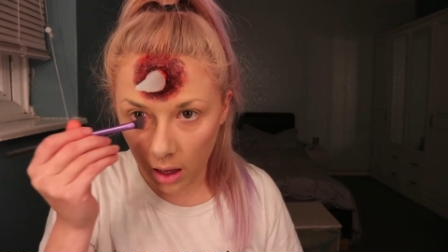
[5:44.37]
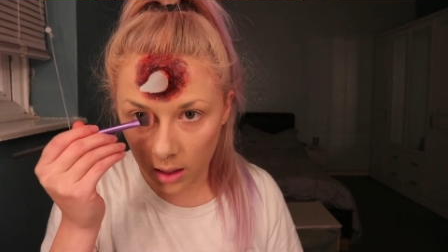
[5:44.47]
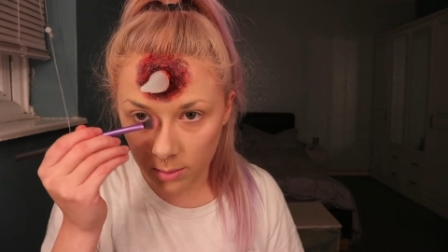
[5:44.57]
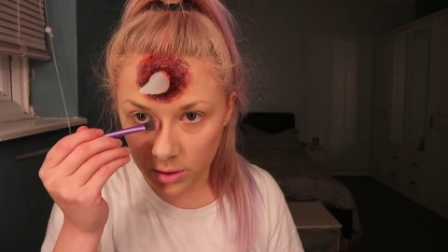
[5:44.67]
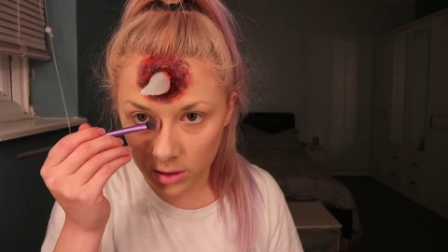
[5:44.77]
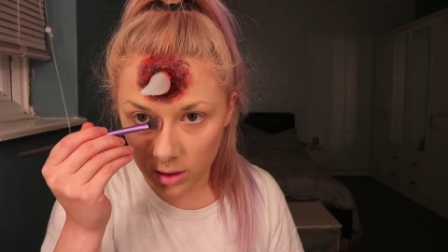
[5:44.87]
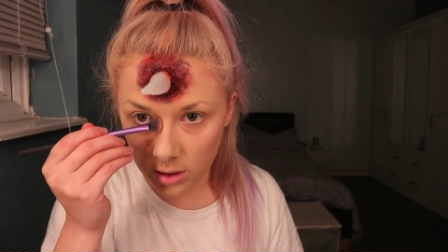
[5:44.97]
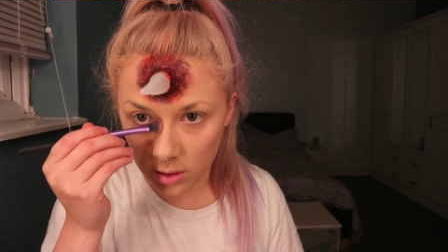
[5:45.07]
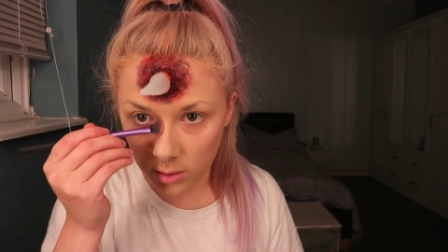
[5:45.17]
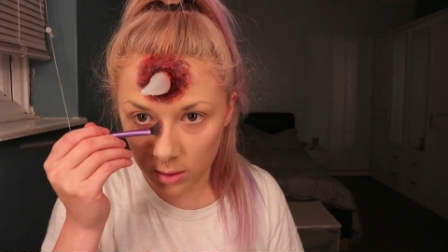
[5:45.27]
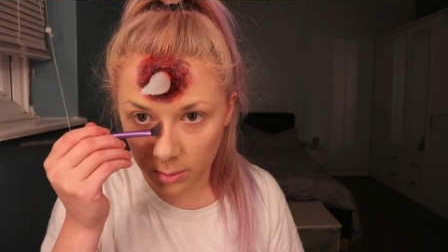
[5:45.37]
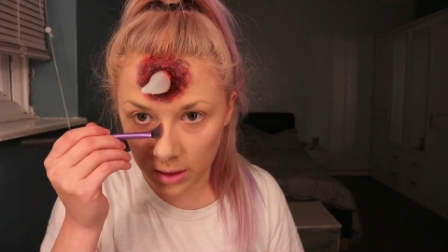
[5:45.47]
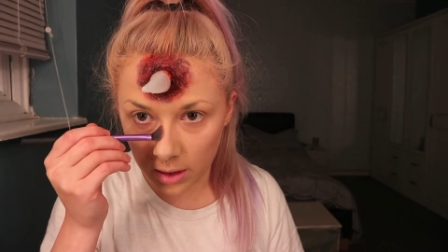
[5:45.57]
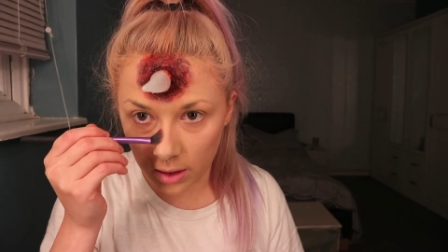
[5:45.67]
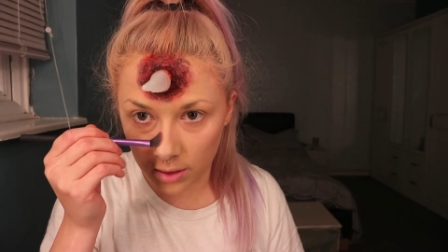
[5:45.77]
And I'm just going to do it on my
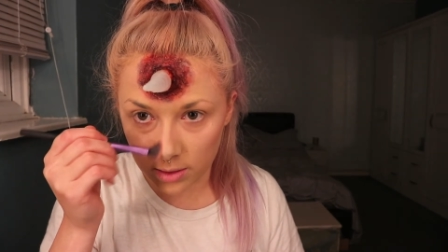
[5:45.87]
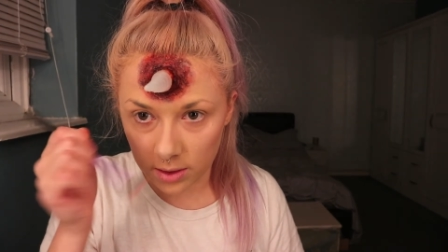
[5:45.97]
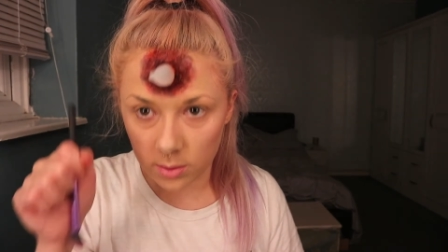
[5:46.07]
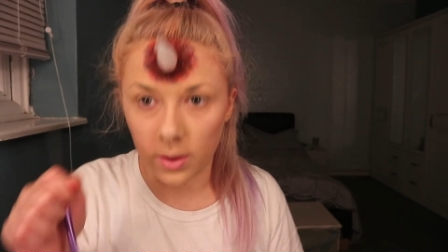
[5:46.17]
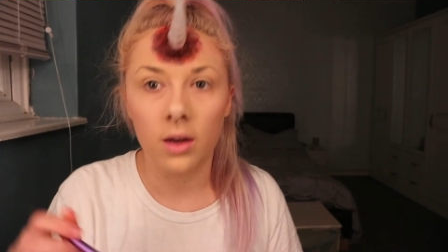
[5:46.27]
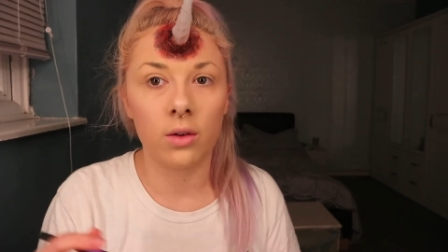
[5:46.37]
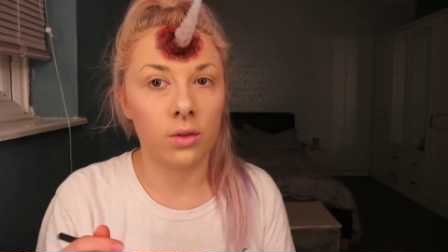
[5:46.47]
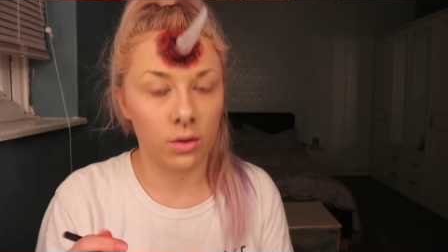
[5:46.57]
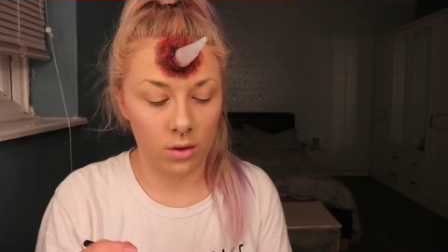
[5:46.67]
nose as well.